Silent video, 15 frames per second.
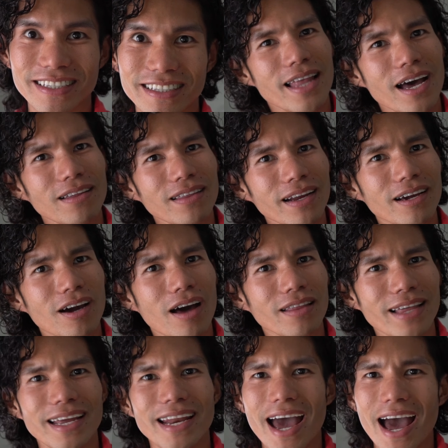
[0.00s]
Now that I got
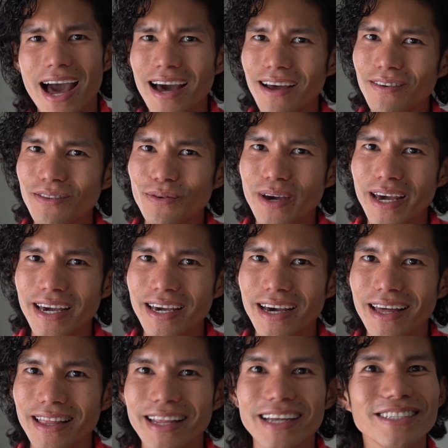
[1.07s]
that out of the way,
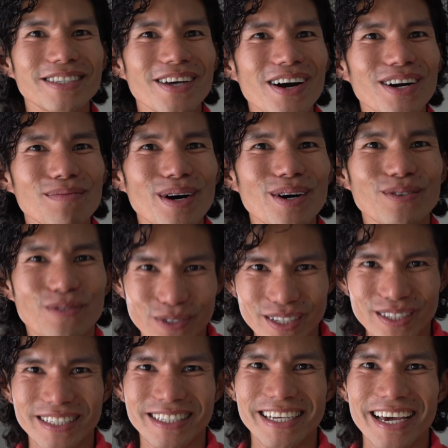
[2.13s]
let's talk about
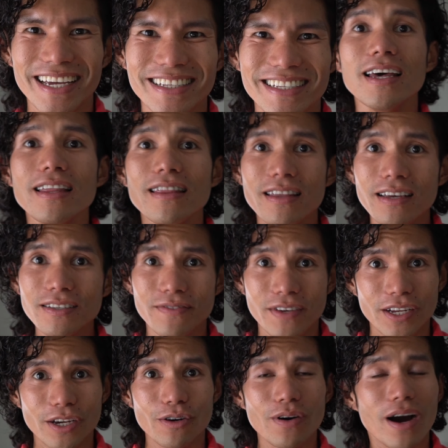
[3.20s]
real estate. In this
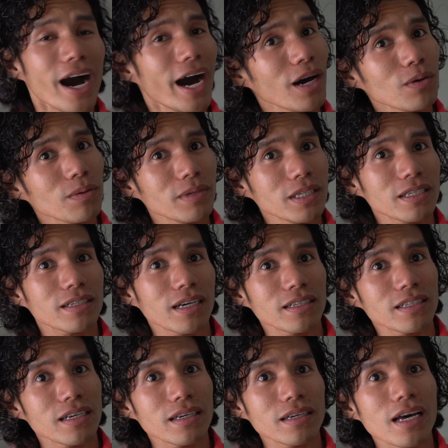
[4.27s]
video, I will be
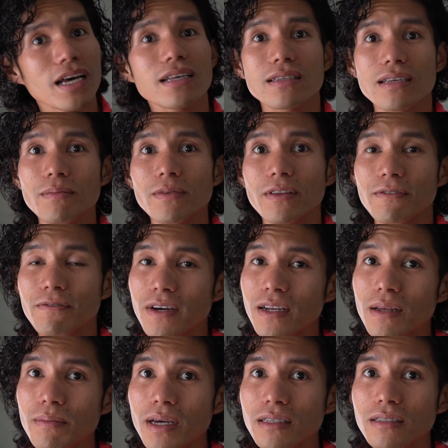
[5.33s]
discussing some of the
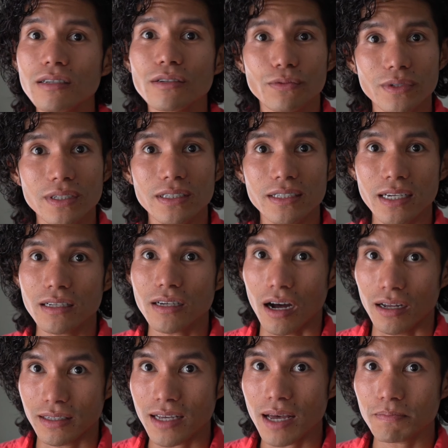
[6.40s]
fundamental real estate
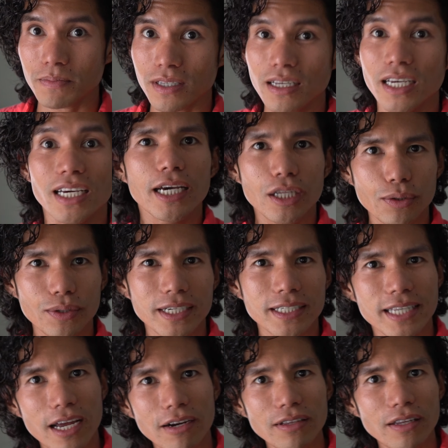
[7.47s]
concepts, including
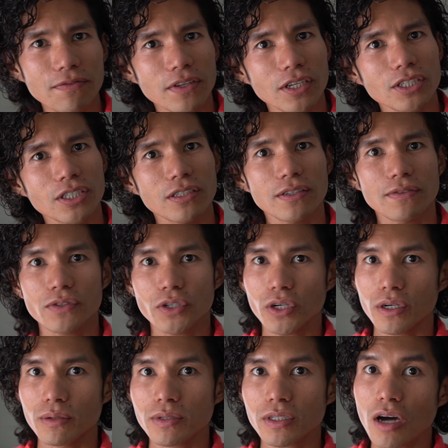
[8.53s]
standard definitions of
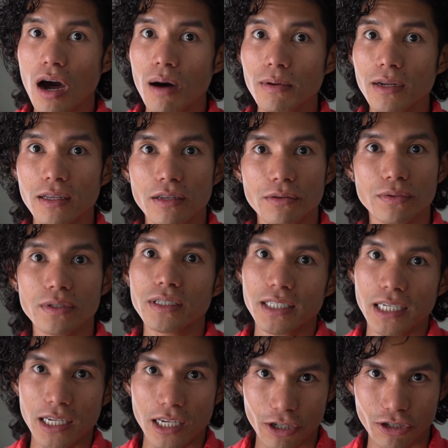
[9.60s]
terms common in the real
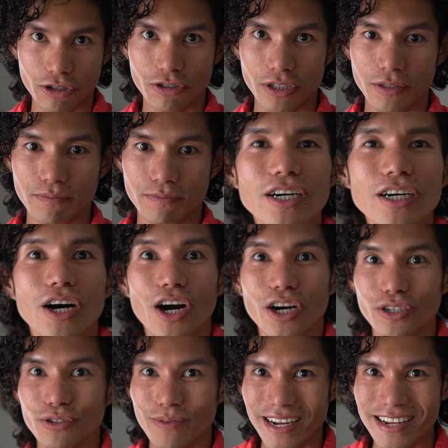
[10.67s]
estate industry. Are
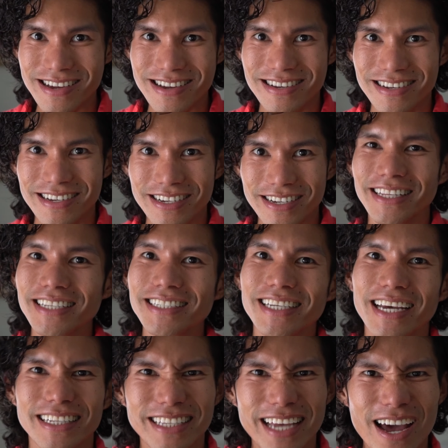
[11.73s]
you ready? Let's
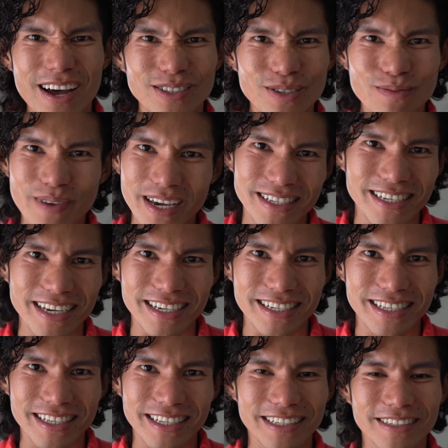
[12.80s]
get down to
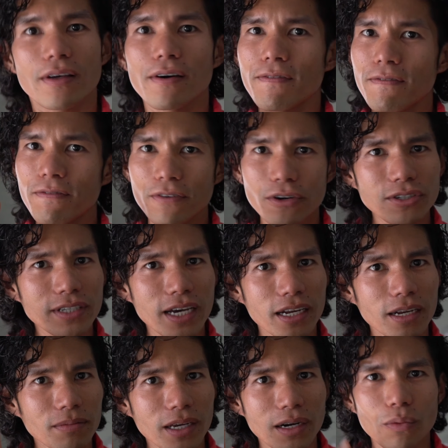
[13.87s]
basics. The first
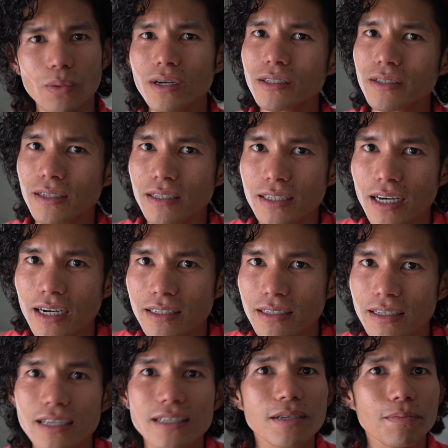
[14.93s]
item that I want to discuss
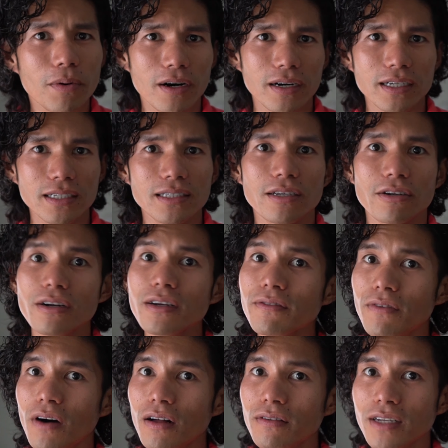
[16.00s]
is the parties that are
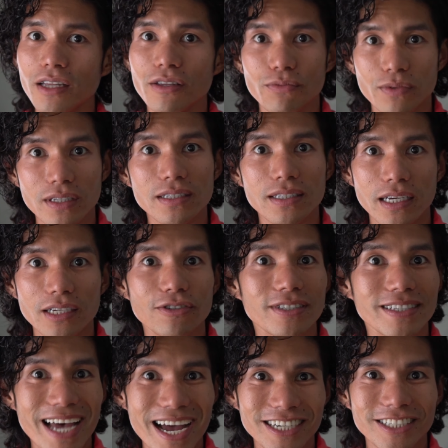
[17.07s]
involved in real estate
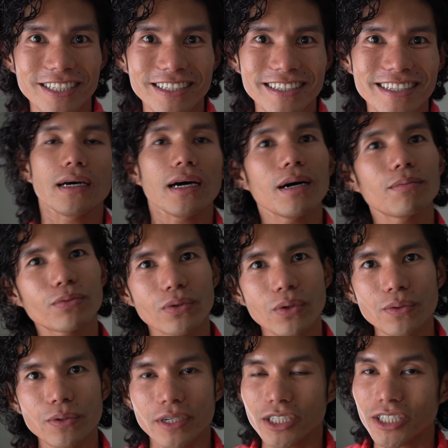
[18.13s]
transactions. A
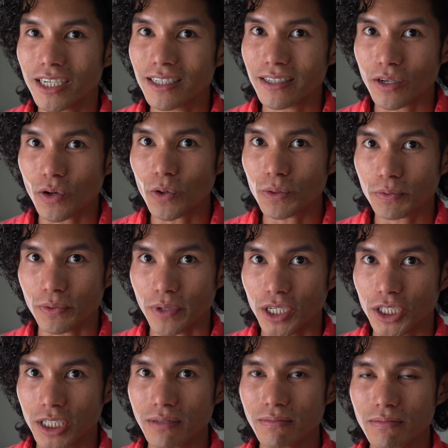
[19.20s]
brokerage is a
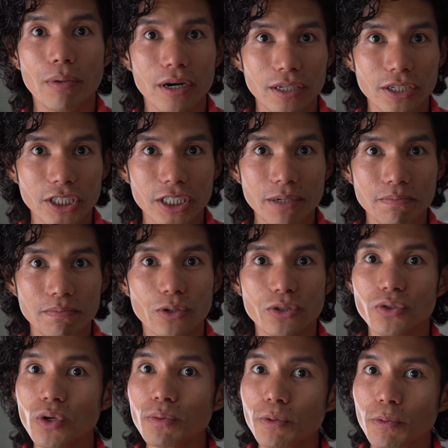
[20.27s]
corporation, partnership, or
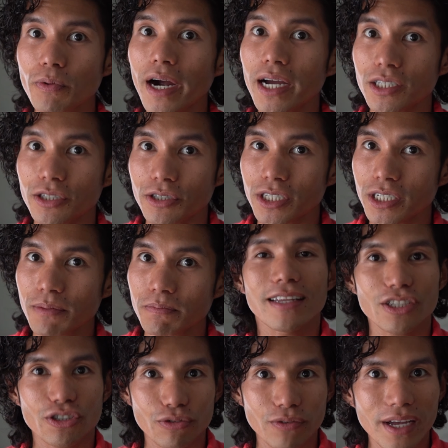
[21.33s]
sole proprietorship that
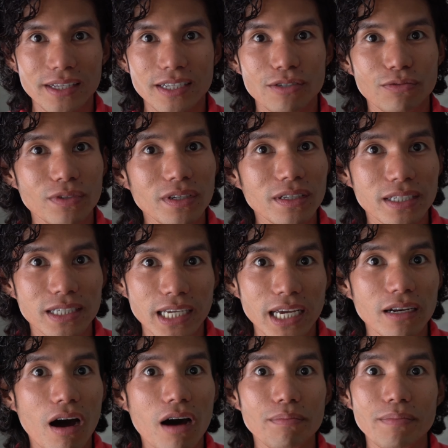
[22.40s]
trades in real
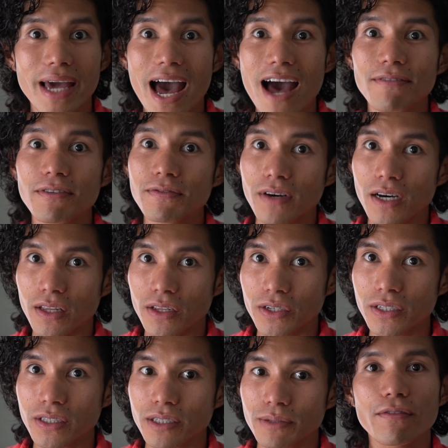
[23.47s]
estate on behalf of
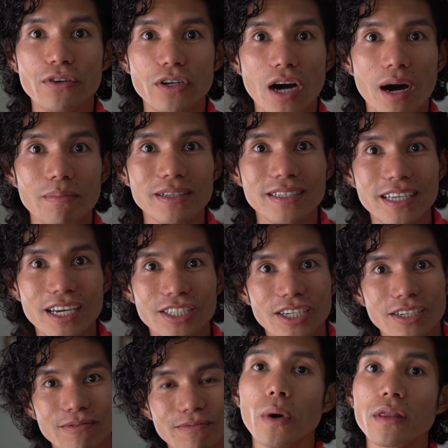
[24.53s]
others for
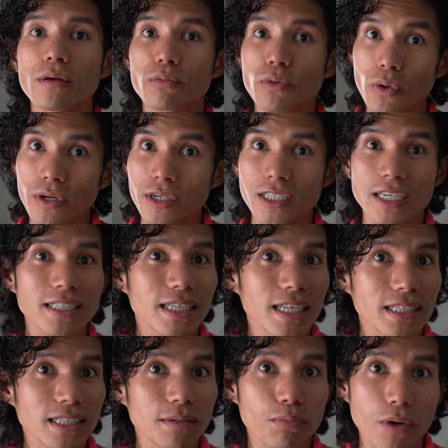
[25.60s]
compensation. When the brokerage has
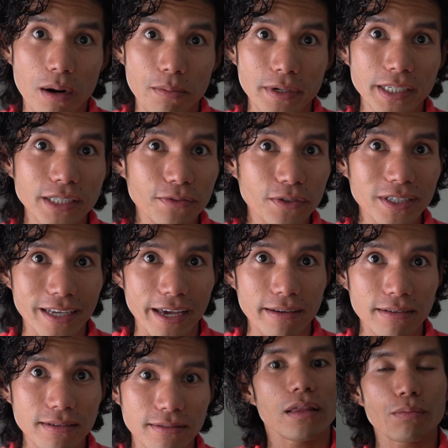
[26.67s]
listed properties for
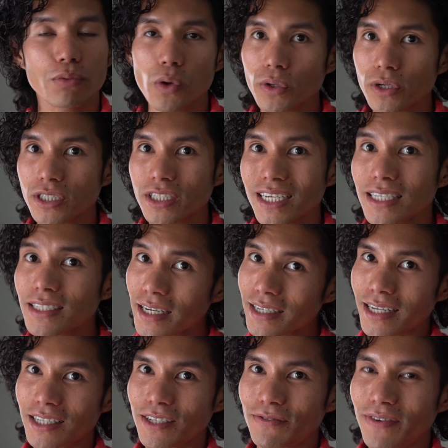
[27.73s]
sale, the brokerage is
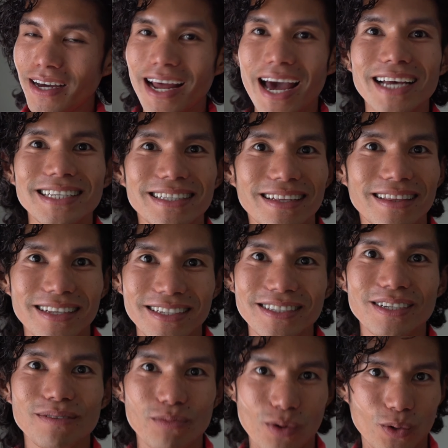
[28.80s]
identified as the
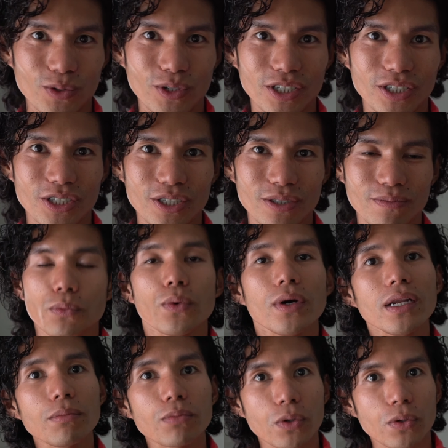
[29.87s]
listing brokerage. When
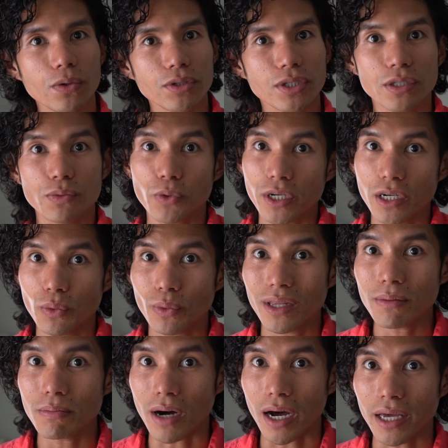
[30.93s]
a brokerage is working with a
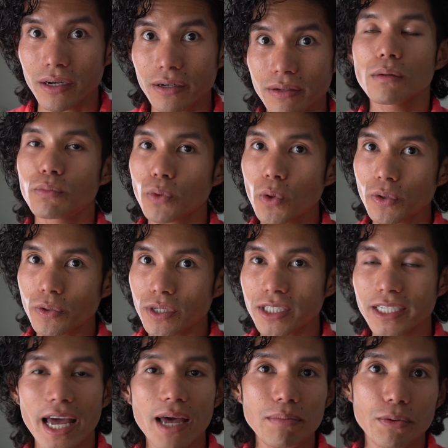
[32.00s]
buyer, the brokerage
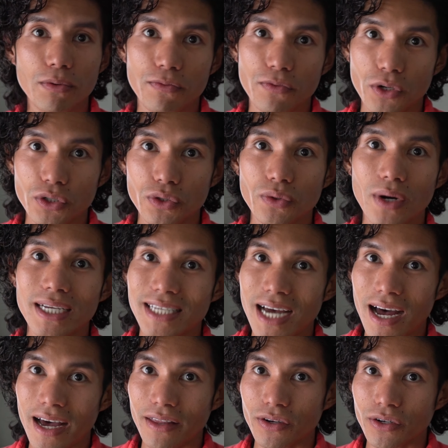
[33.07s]
can be referred to as
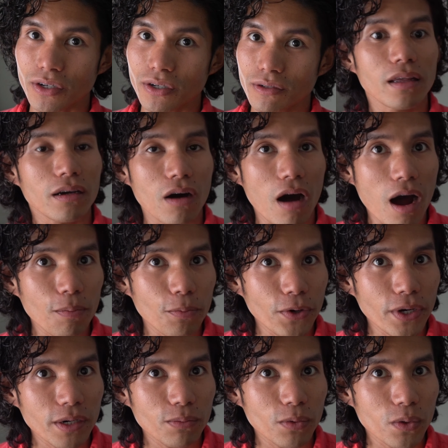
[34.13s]
either the
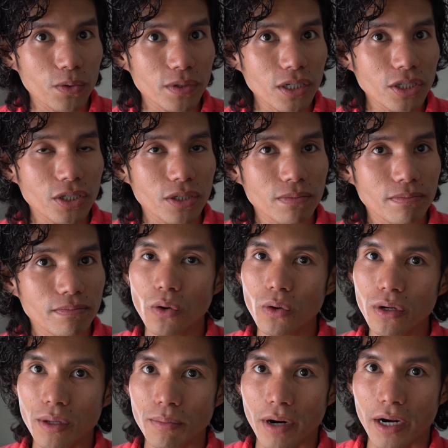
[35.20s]
cooperating brokerage or
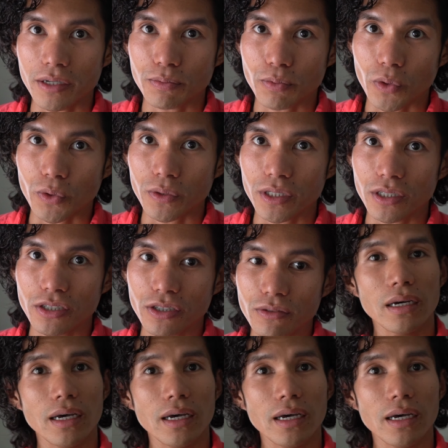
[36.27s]
the buyer's brokerage.